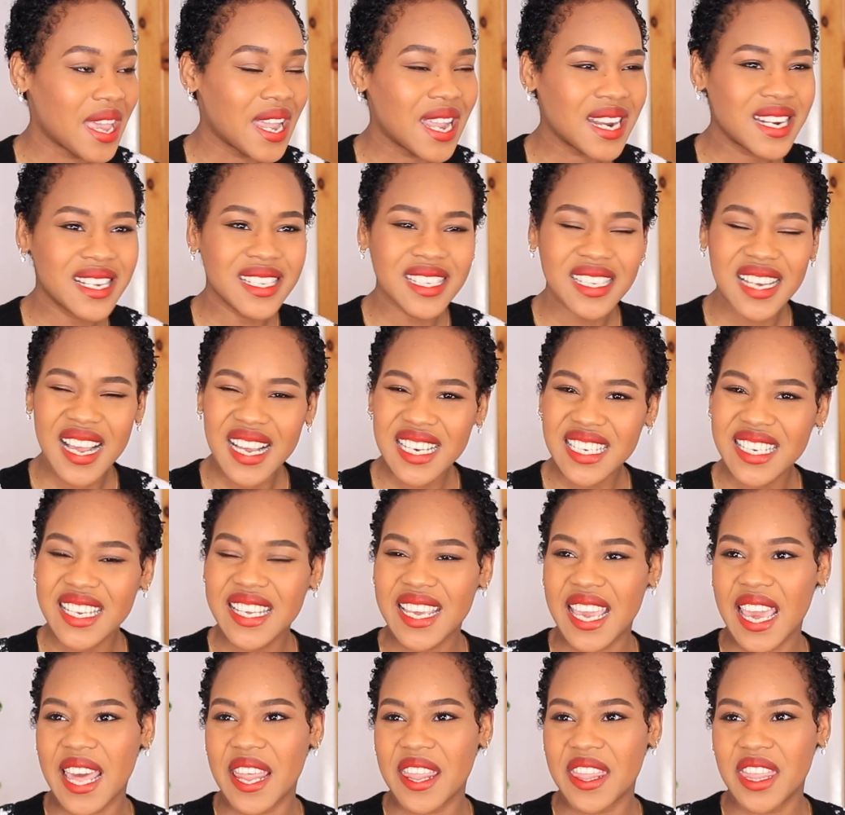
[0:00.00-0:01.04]
it doesn't actually
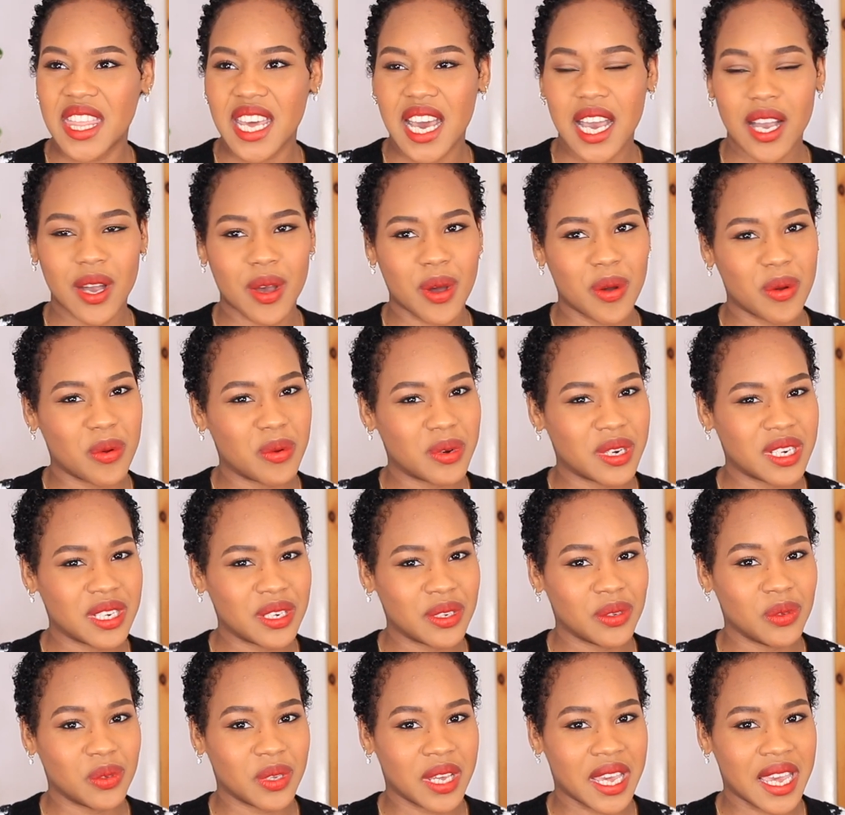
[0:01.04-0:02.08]
get that cold in
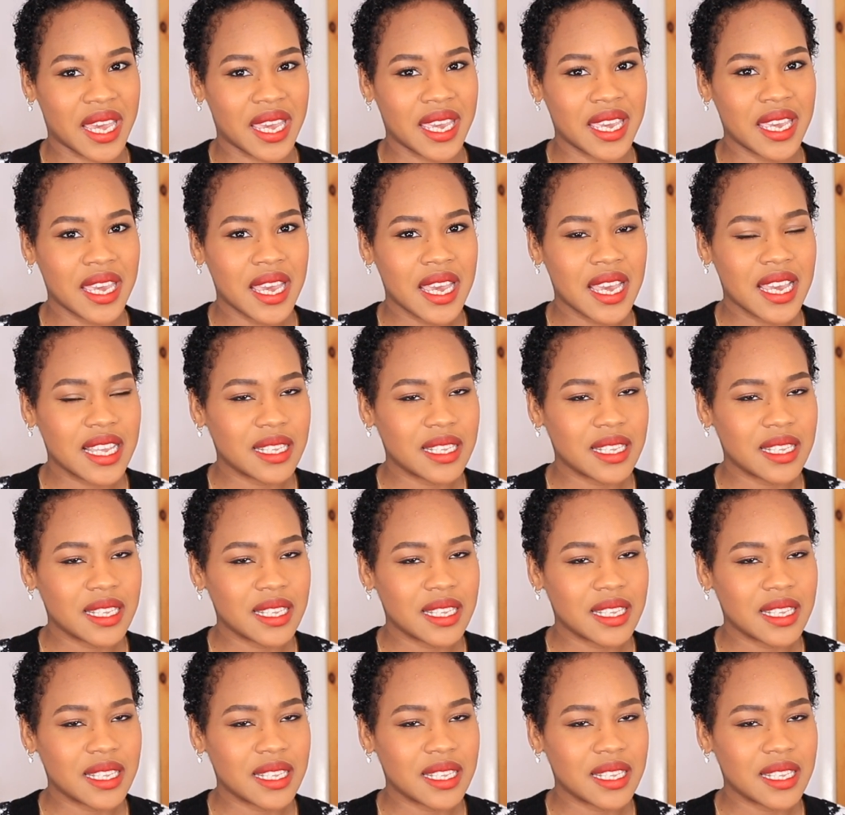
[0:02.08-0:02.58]
the UK.